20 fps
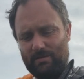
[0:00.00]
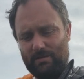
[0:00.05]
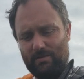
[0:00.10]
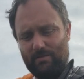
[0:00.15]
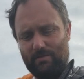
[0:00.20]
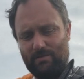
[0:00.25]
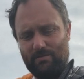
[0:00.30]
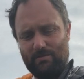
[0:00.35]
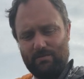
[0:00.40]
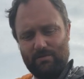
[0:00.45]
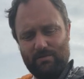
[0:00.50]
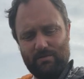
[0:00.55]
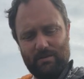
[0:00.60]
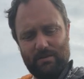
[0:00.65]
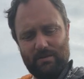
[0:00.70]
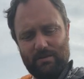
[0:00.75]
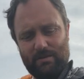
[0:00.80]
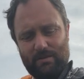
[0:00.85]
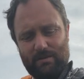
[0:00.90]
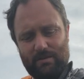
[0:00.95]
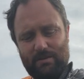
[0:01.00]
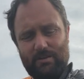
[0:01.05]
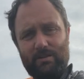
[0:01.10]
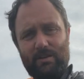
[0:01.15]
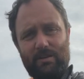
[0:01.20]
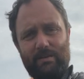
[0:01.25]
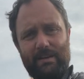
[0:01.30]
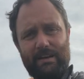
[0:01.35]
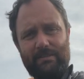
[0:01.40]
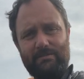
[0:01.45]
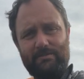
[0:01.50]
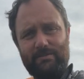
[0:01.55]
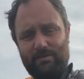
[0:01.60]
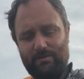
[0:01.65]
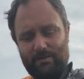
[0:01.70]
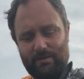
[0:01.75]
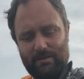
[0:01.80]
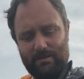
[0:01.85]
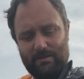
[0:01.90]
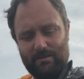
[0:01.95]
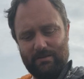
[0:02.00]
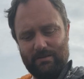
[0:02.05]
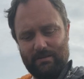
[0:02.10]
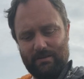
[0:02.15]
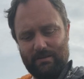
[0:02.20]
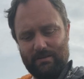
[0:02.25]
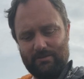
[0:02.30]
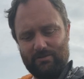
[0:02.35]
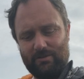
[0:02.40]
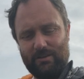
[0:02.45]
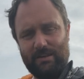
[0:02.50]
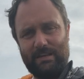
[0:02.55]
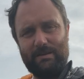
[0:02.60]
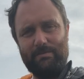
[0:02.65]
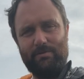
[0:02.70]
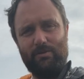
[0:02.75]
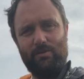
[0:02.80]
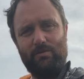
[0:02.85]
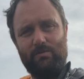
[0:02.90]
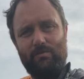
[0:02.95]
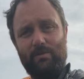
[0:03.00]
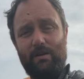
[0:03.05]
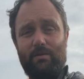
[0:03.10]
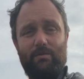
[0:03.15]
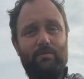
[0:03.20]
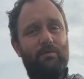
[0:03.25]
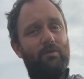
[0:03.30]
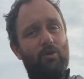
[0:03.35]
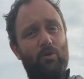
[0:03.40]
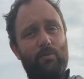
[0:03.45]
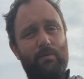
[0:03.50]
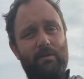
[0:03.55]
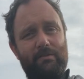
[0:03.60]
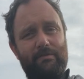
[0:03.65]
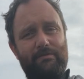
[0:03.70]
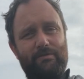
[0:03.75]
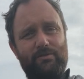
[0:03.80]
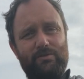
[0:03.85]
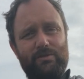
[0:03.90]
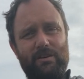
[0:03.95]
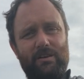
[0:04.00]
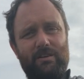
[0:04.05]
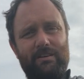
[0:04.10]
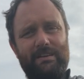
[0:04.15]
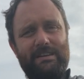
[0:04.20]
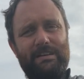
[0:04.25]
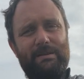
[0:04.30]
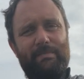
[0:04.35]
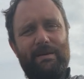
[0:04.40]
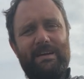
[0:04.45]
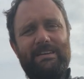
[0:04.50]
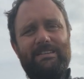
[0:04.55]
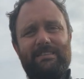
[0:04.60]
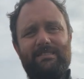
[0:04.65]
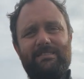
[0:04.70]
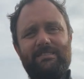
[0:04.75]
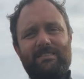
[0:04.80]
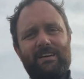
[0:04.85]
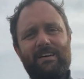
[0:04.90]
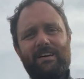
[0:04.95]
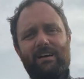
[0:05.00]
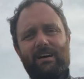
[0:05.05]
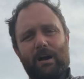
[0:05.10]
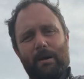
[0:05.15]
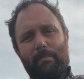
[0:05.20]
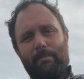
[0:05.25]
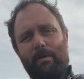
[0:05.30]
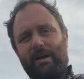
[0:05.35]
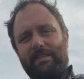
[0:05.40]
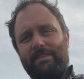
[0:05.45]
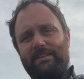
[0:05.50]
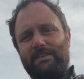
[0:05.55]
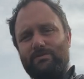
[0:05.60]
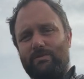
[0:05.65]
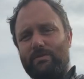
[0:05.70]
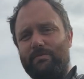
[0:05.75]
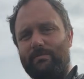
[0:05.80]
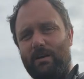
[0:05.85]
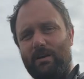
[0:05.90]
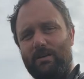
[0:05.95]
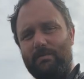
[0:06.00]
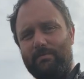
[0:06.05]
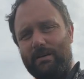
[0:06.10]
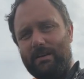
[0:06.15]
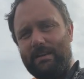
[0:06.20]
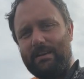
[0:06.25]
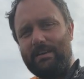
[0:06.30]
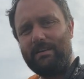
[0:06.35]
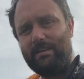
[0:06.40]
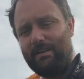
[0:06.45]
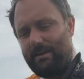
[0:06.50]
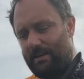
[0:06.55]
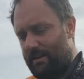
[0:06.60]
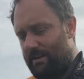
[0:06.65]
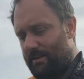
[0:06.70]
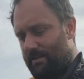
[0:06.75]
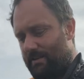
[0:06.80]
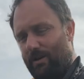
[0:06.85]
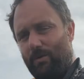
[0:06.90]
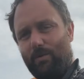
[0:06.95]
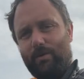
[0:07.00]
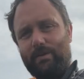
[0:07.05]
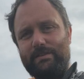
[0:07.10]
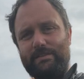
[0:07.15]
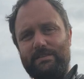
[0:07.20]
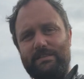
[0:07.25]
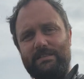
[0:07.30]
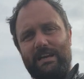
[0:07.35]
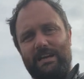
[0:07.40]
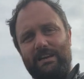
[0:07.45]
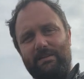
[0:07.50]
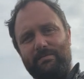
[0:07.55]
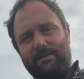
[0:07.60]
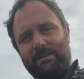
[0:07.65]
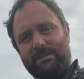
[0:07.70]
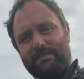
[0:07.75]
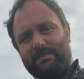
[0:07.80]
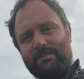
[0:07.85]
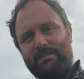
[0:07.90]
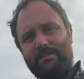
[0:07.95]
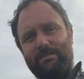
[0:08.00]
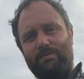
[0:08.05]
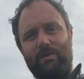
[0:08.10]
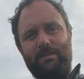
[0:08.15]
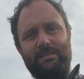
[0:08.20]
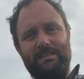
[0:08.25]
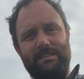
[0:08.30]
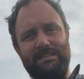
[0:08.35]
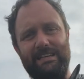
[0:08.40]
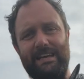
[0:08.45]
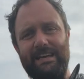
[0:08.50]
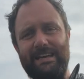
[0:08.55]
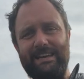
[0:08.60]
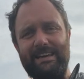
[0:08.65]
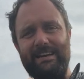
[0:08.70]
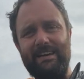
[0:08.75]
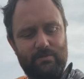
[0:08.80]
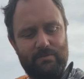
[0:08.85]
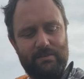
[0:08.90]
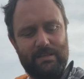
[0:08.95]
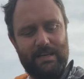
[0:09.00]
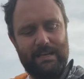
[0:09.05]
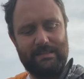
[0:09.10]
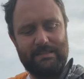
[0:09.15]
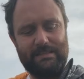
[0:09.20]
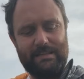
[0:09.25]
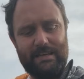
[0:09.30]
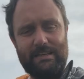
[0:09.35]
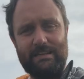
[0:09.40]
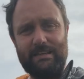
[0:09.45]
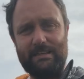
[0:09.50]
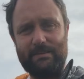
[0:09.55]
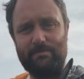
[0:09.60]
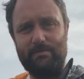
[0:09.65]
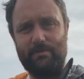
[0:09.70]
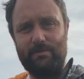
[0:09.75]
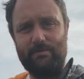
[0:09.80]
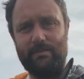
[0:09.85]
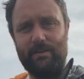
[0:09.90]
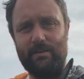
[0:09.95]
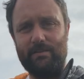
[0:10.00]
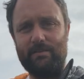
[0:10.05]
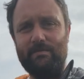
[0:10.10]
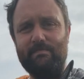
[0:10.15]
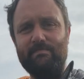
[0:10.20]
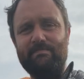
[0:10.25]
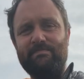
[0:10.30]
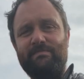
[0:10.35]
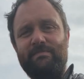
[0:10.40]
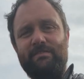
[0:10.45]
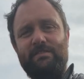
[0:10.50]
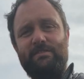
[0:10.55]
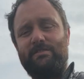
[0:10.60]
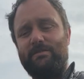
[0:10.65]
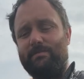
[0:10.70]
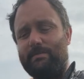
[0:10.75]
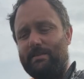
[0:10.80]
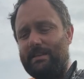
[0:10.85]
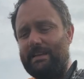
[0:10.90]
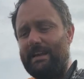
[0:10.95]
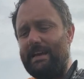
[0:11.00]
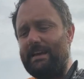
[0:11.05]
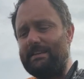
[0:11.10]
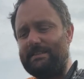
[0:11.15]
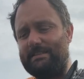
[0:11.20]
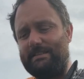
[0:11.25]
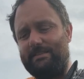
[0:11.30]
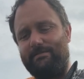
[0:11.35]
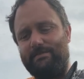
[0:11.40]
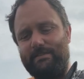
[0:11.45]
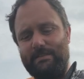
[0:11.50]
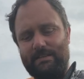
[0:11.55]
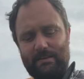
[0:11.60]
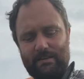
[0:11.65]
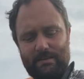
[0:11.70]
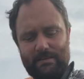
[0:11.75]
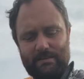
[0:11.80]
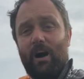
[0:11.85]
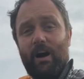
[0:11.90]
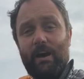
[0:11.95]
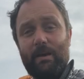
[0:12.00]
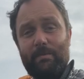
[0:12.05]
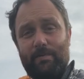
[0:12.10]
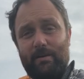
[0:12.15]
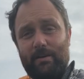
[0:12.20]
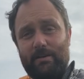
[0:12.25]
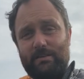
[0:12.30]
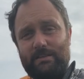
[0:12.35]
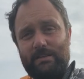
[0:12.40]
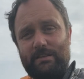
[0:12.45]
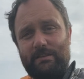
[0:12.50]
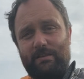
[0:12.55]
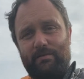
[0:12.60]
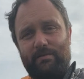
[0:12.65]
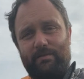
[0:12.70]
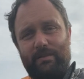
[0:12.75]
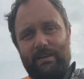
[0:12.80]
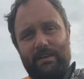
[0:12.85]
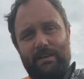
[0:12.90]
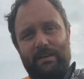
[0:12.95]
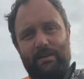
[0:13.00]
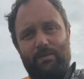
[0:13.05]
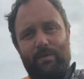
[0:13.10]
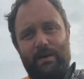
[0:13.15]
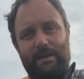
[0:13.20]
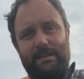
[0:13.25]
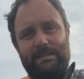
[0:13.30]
so uh, you don't have to. And uh, I try and keep all well, all my reviews are independent. I buy these with my own money. No one's telling me to what to say. That said, let's move on to some of the negatives. I personally don't think it